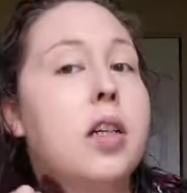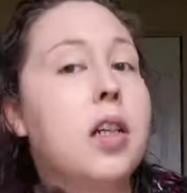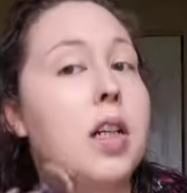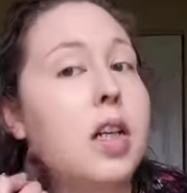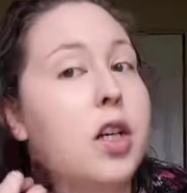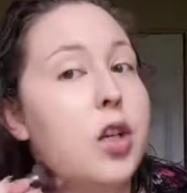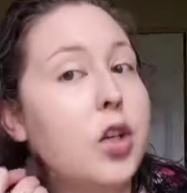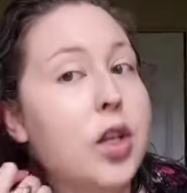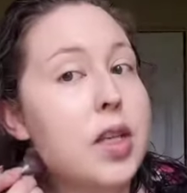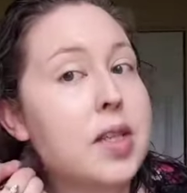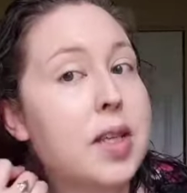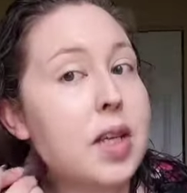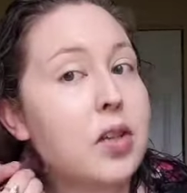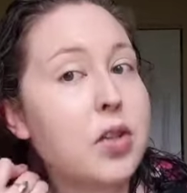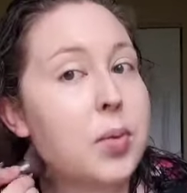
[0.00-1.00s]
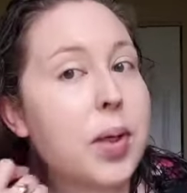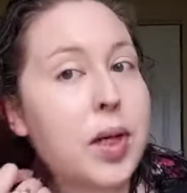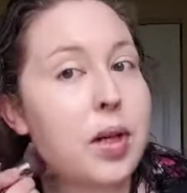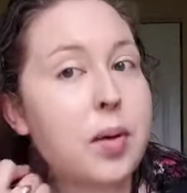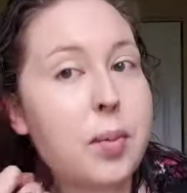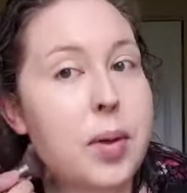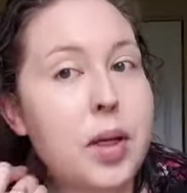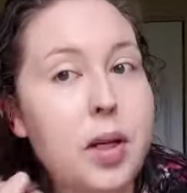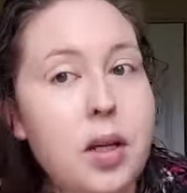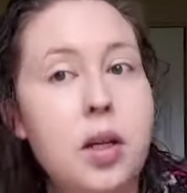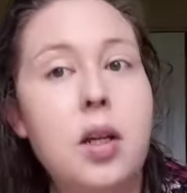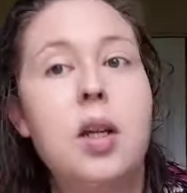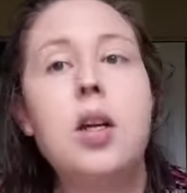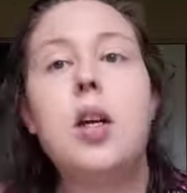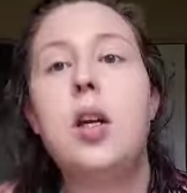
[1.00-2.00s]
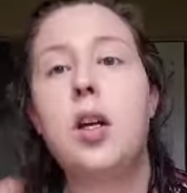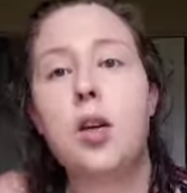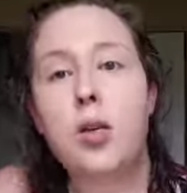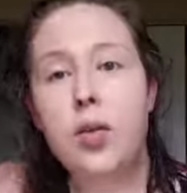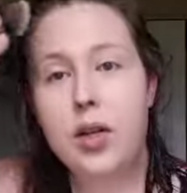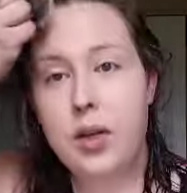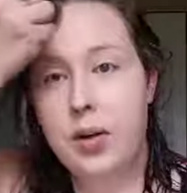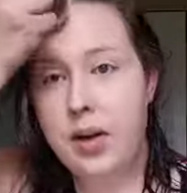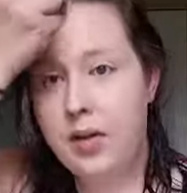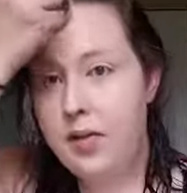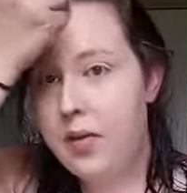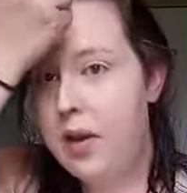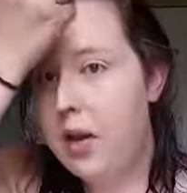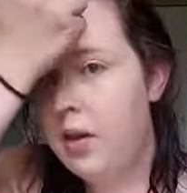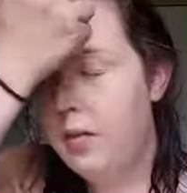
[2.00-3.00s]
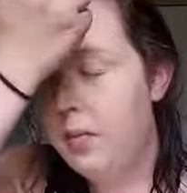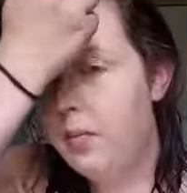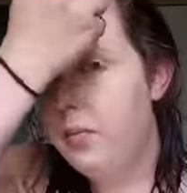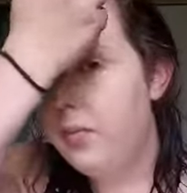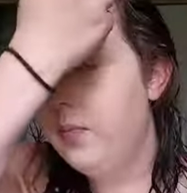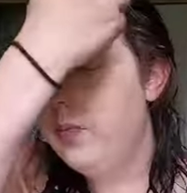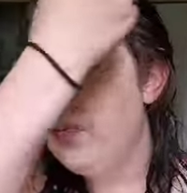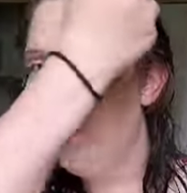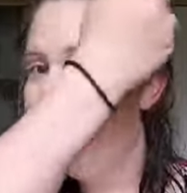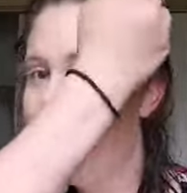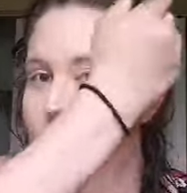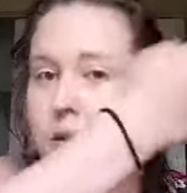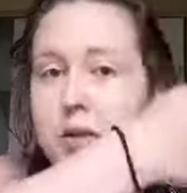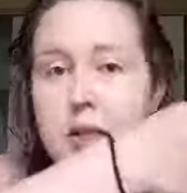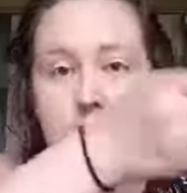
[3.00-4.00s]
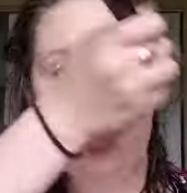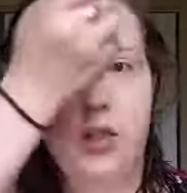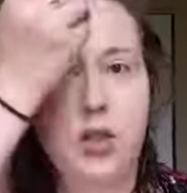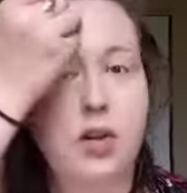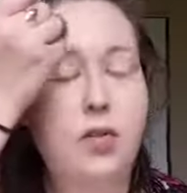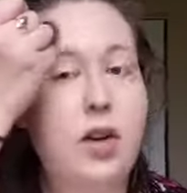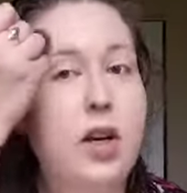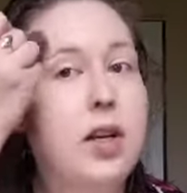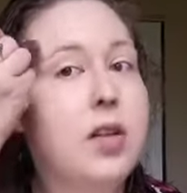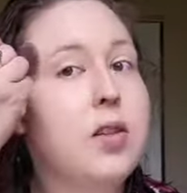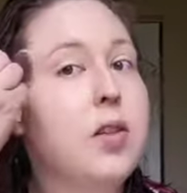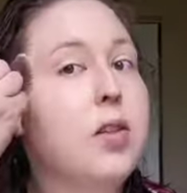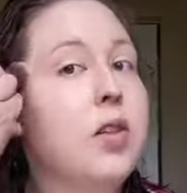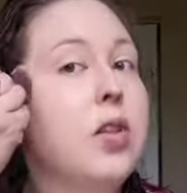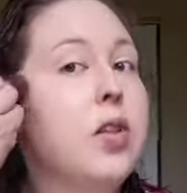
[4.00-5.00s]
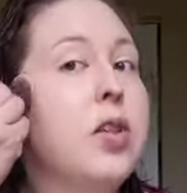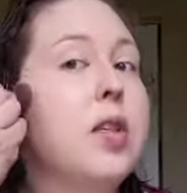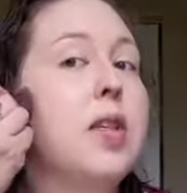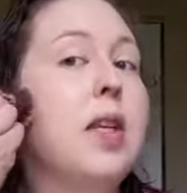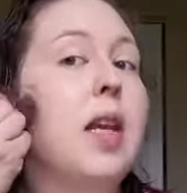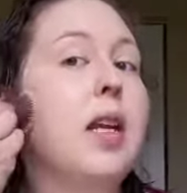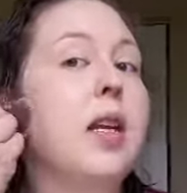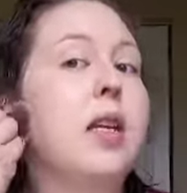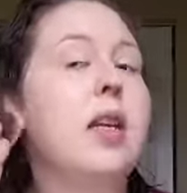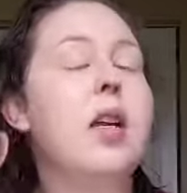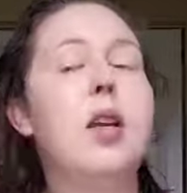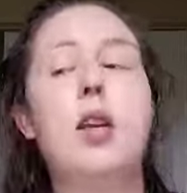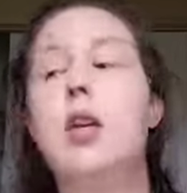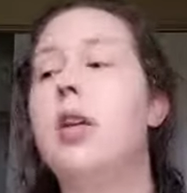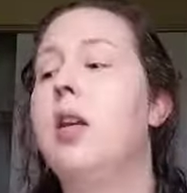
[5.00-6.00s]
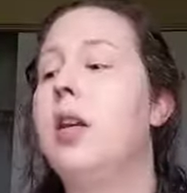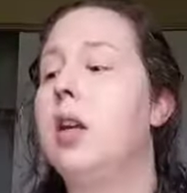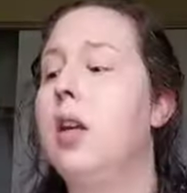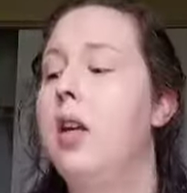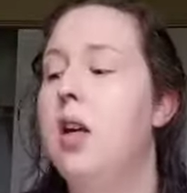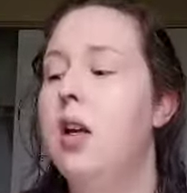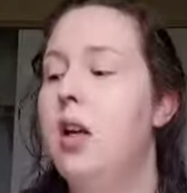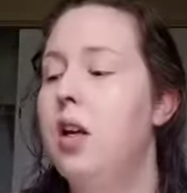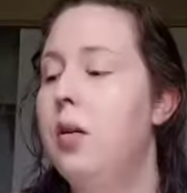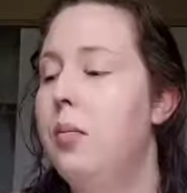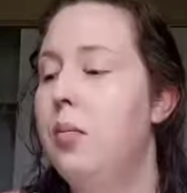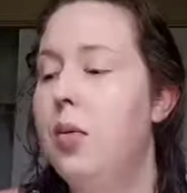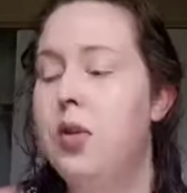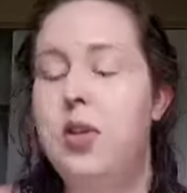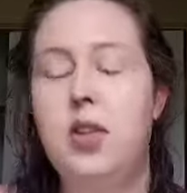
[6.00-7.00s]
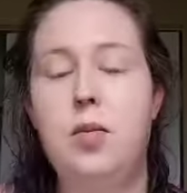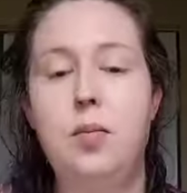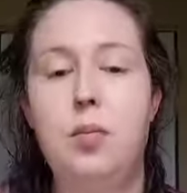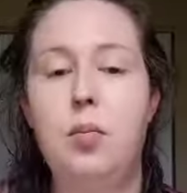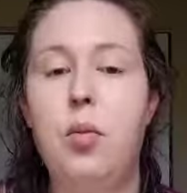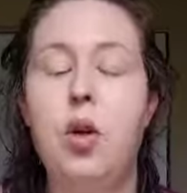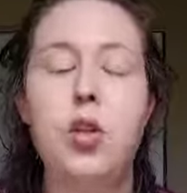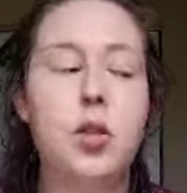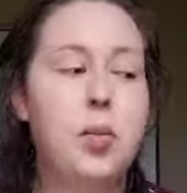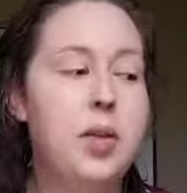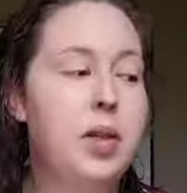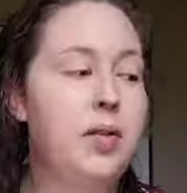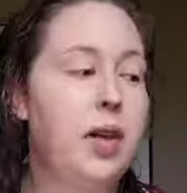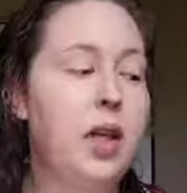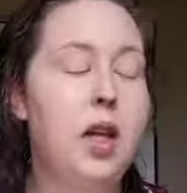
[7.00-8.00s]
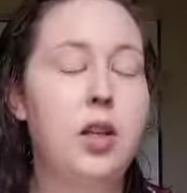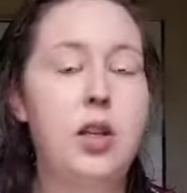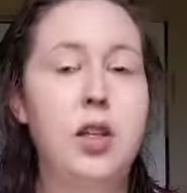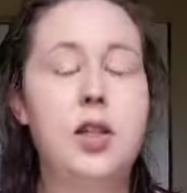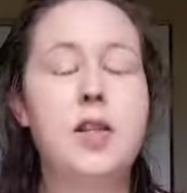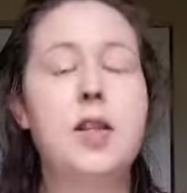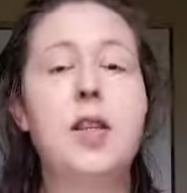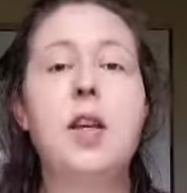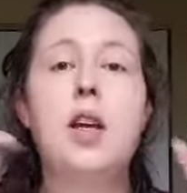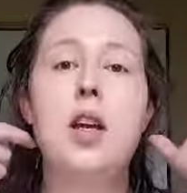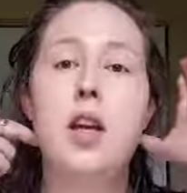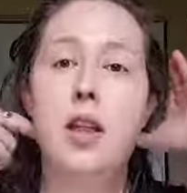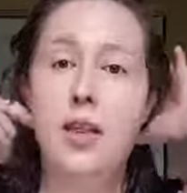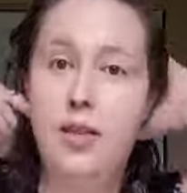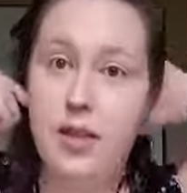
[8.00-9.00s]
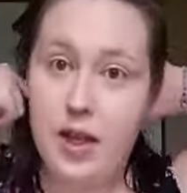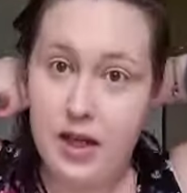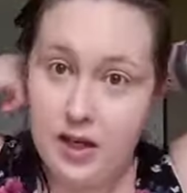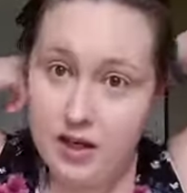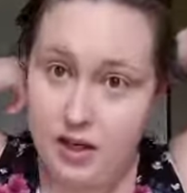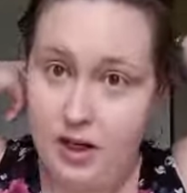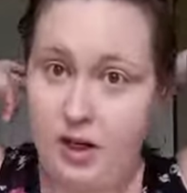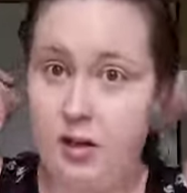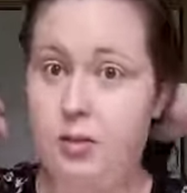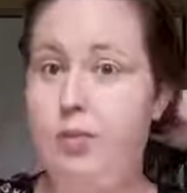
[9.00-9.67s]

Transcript: And I know that sounds weird, but when you have rosacea and redness on your skin in multiple different colors, then